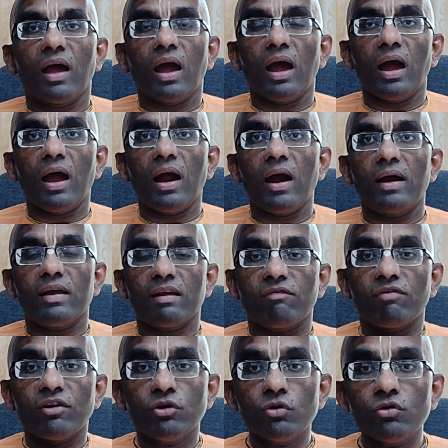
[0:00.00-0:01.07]
And
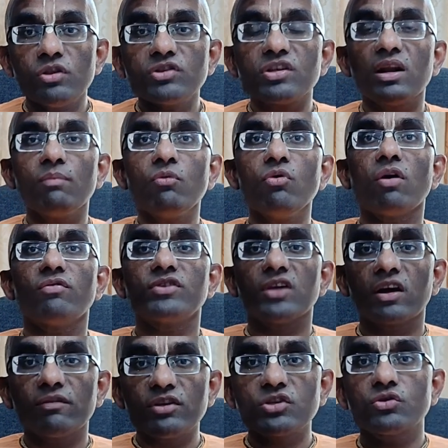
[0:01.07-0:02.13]
if we do this in a mood of
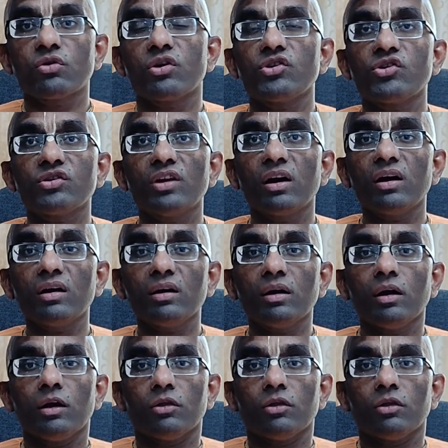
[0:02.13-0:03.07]
service to Krishna,